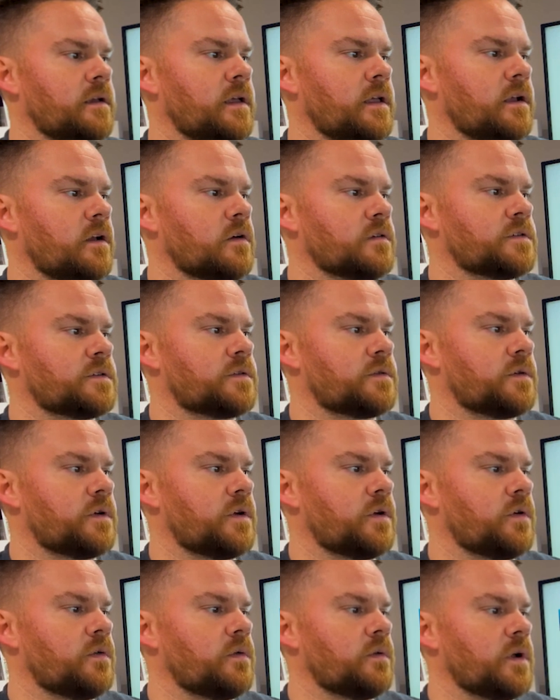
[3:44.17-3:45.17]
It goes
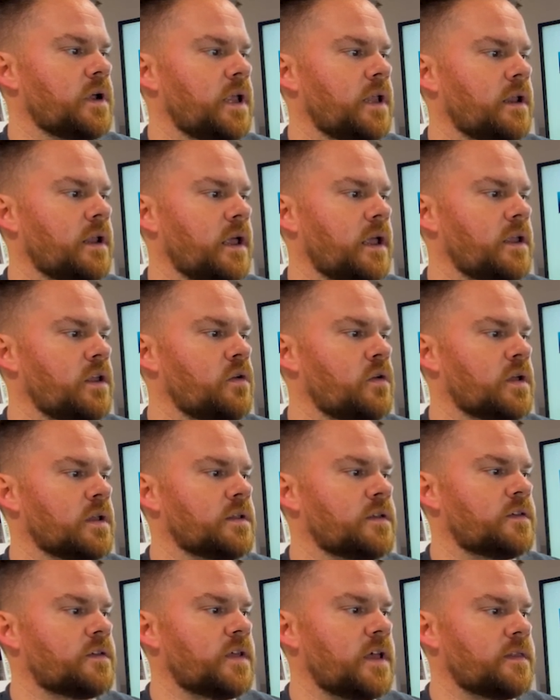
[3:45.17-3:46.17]
through, and you
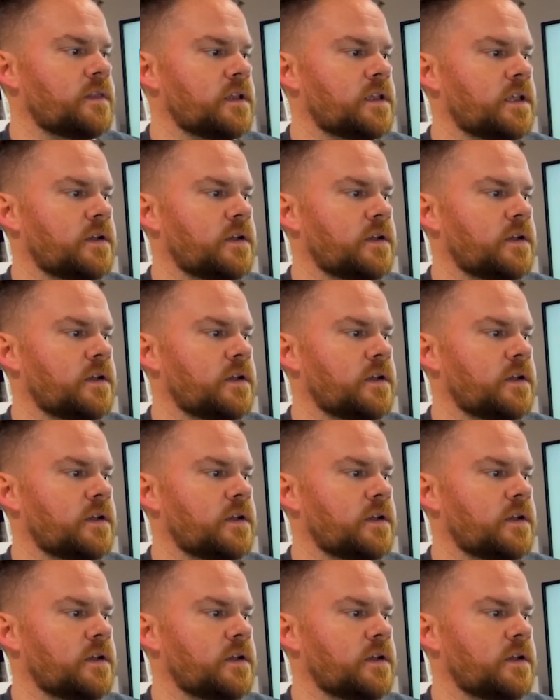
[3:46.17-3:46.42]
can set the